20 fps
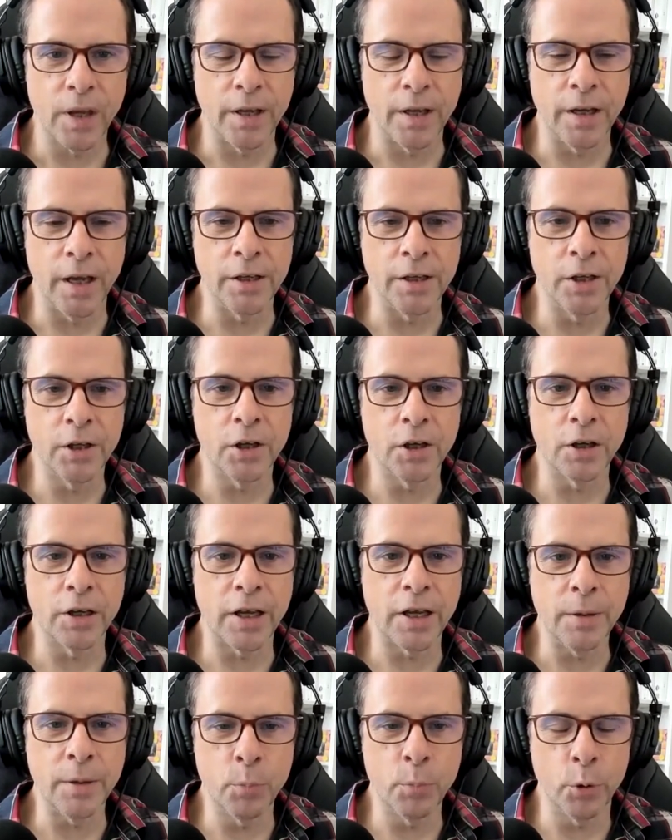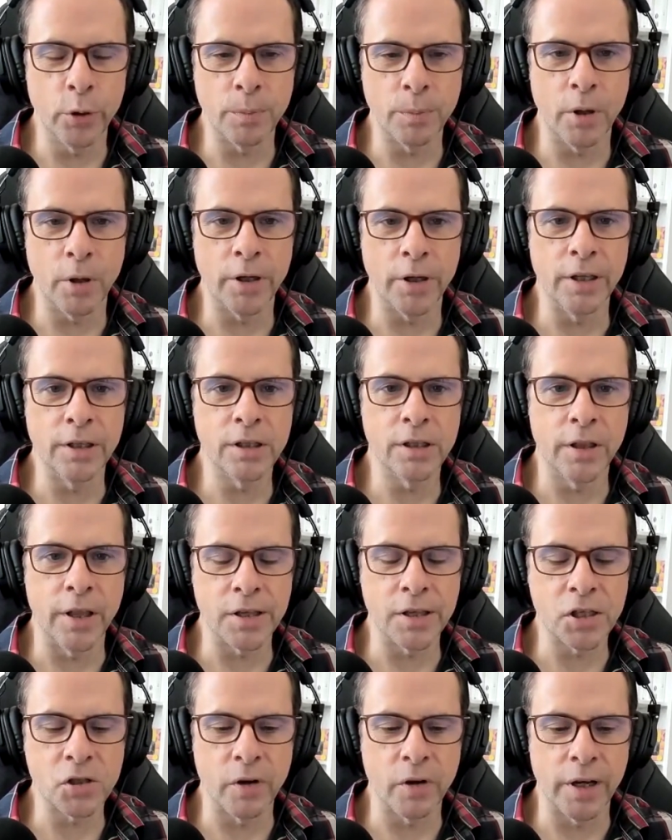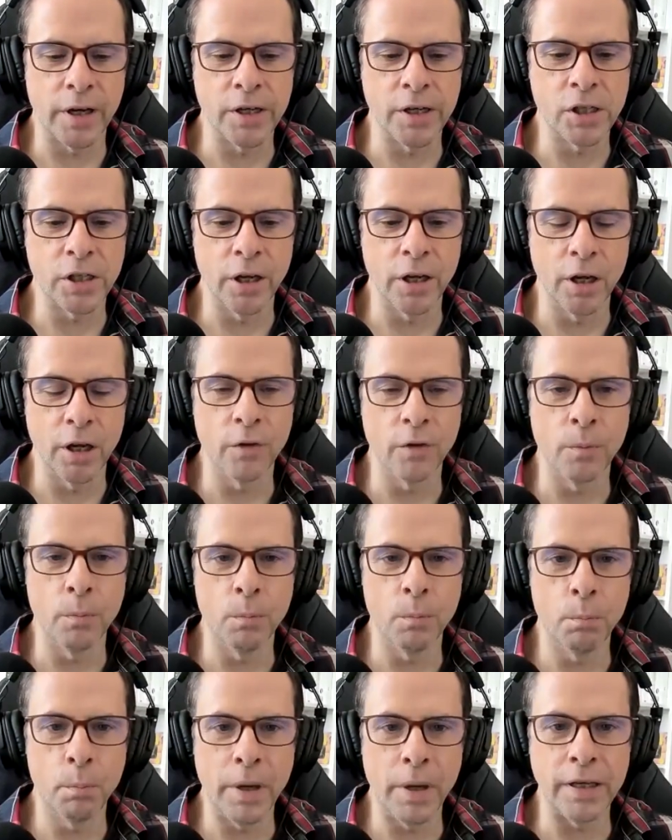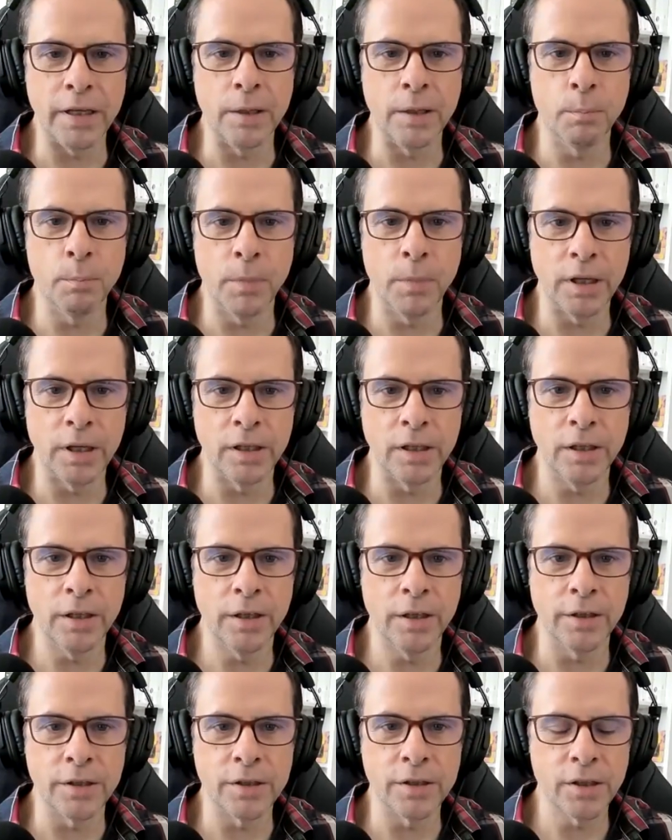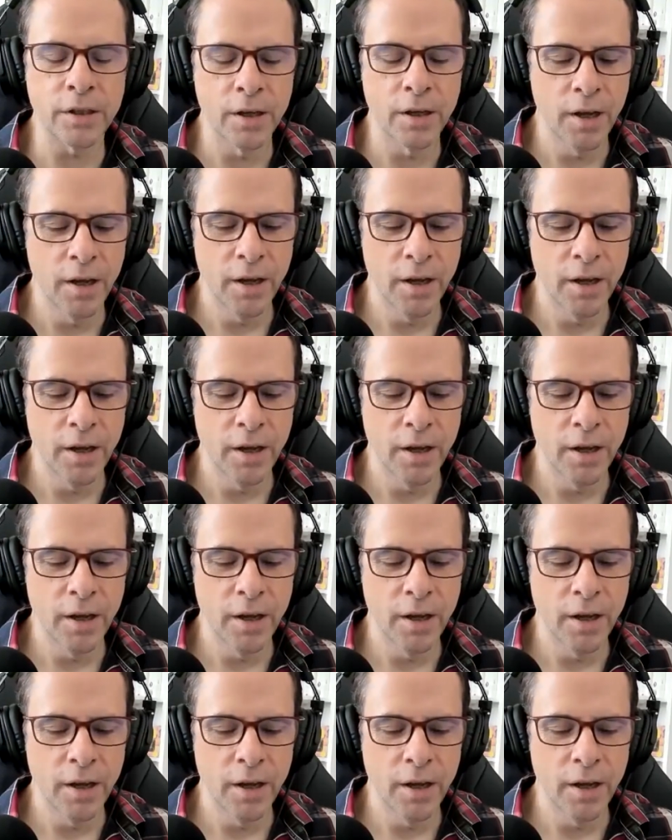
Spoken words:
and you can keep putting money into that strategy over many, many years.